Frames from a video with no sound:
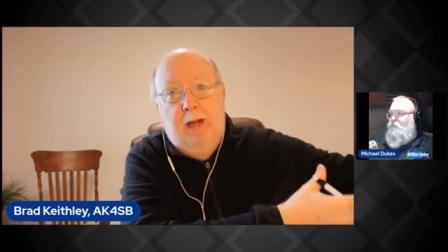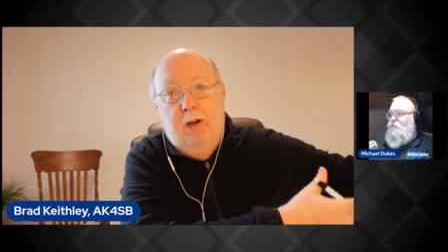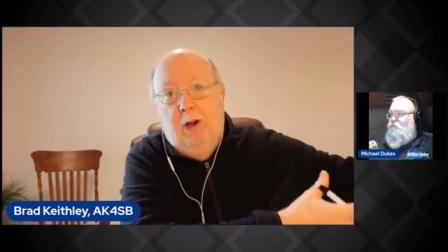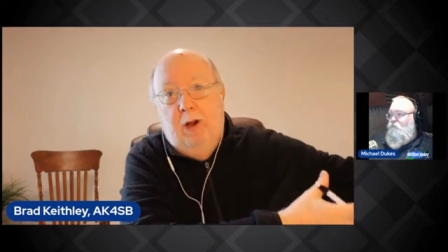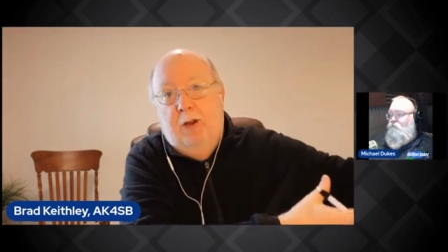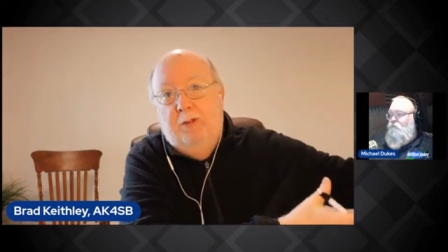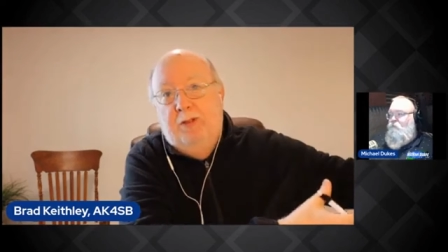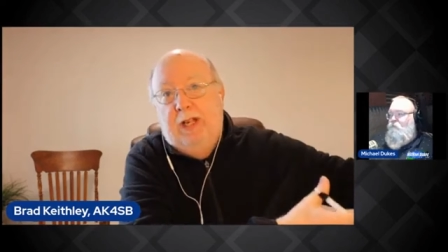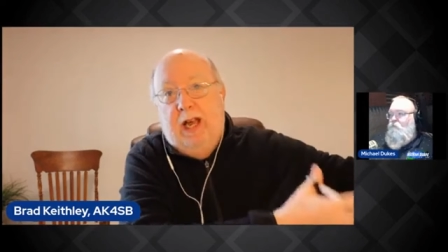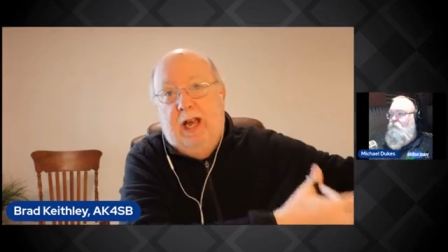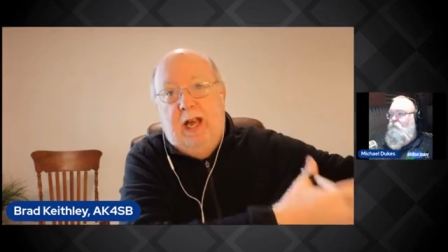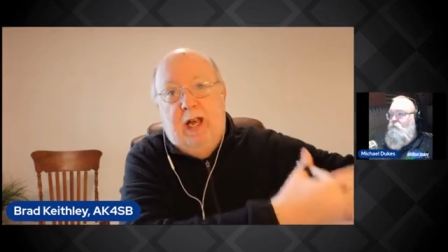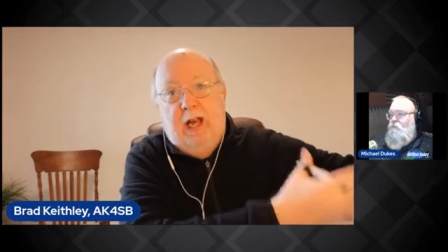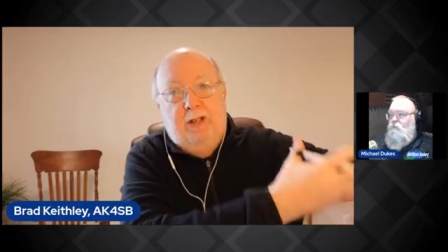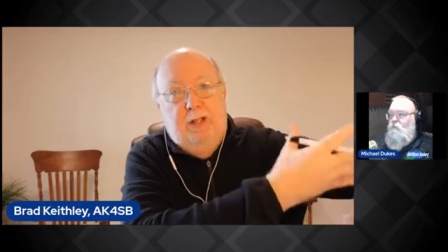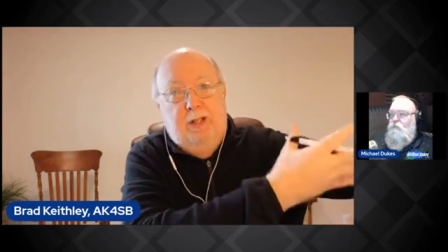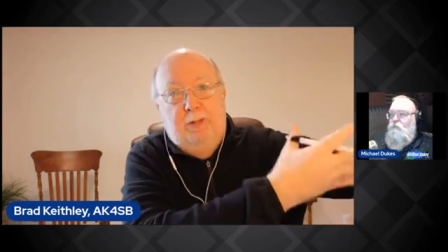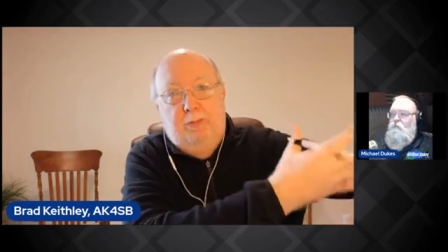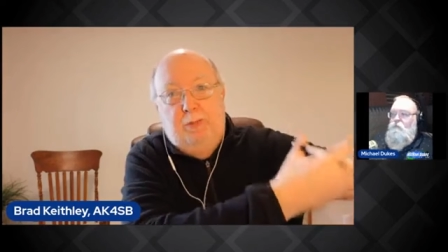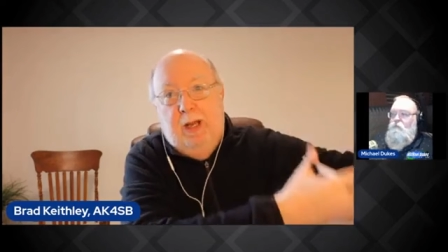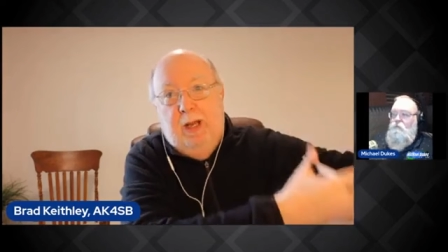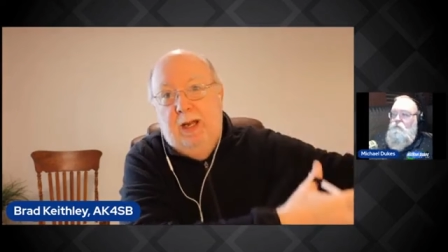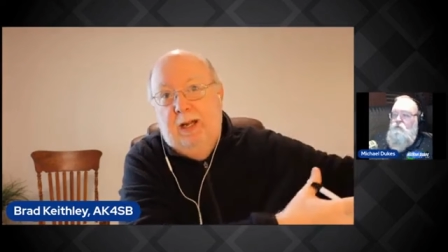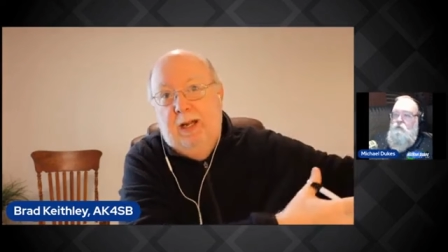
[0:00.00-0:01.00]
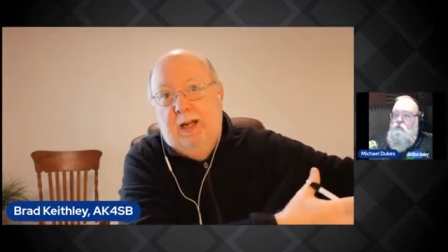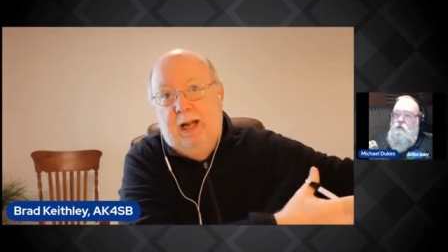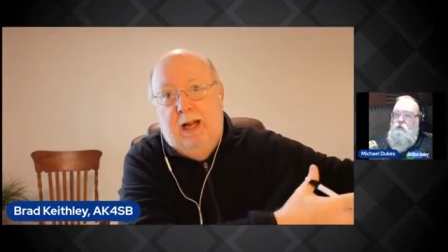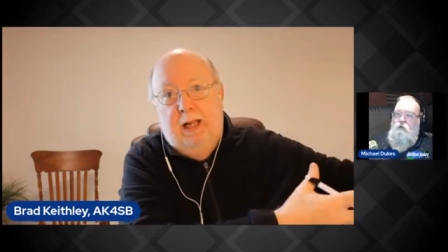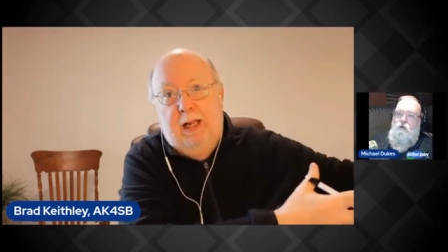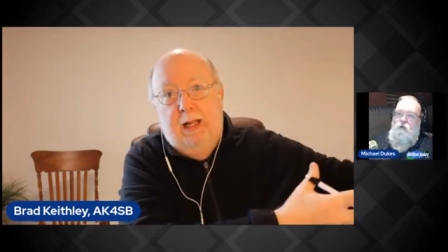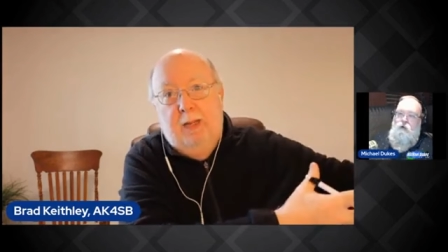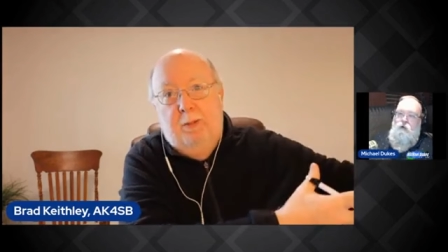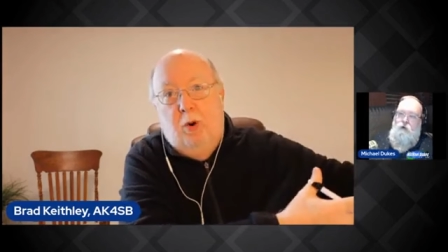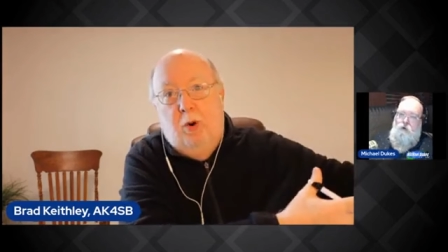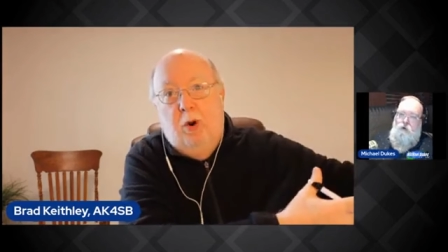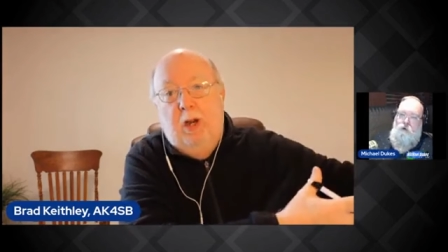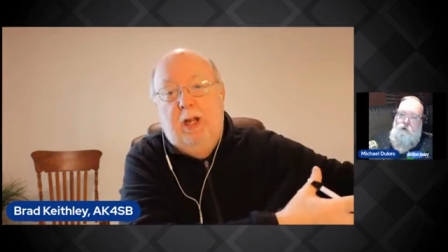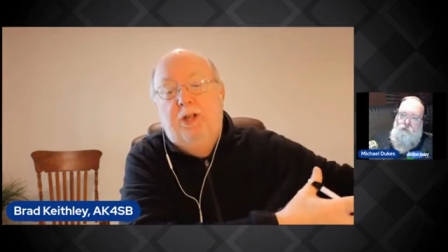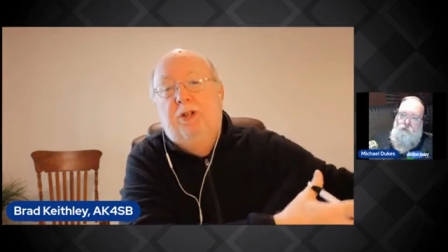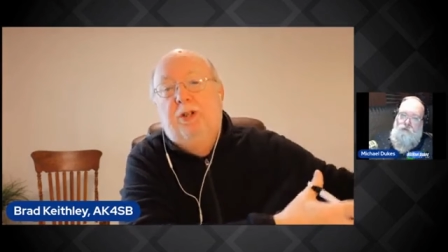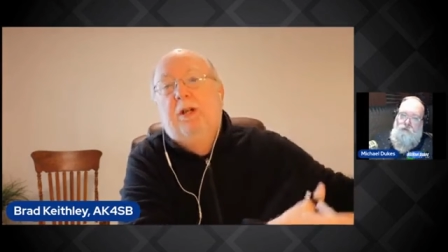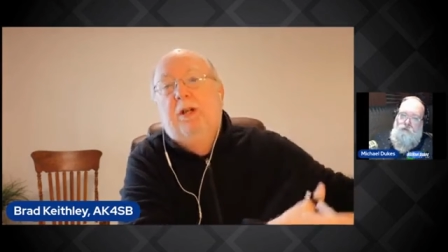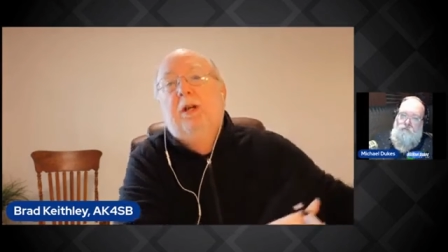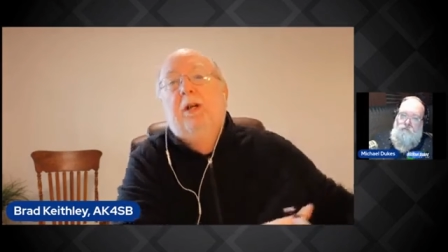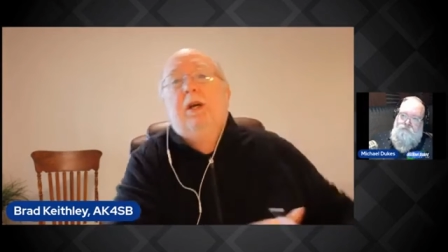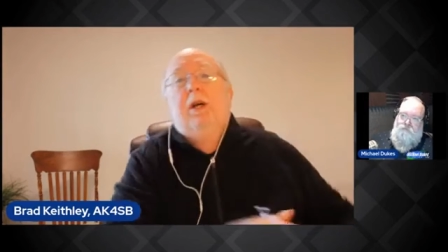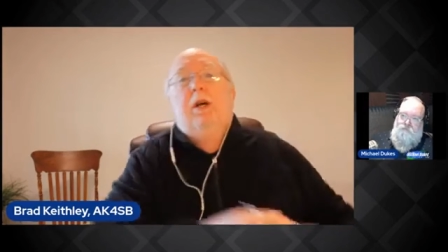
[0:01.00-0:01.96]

off taxes, paying down the mortgage.